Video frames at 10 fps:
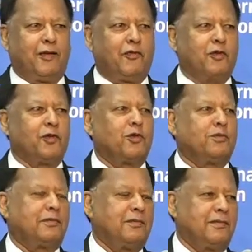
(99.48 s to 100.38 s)
If you
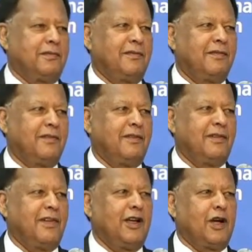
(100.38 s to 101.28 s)

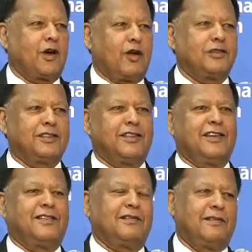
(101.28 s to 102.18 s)
cross
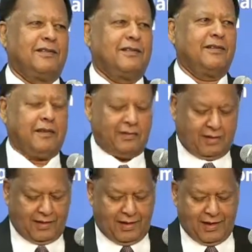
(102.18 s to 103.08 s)
the
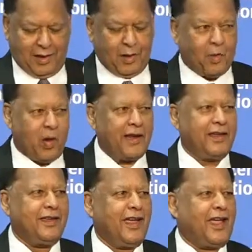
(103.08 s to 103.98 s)

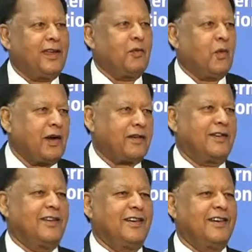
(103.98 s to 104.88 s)
why and
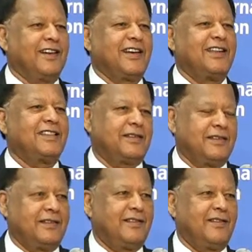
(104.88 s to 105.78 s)
what
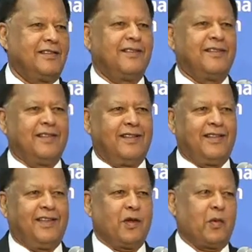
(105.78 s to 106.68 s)
hurdles,
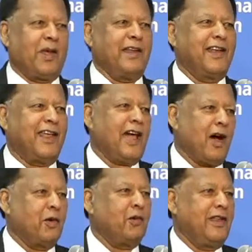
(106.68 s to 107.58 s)
when and
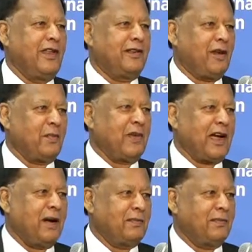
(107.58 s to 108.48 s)
how will not
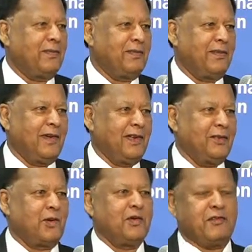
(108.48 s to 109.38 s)
become
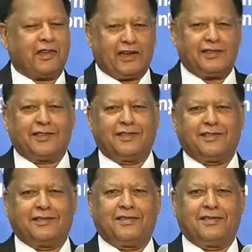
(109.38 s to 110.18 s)
so difficult.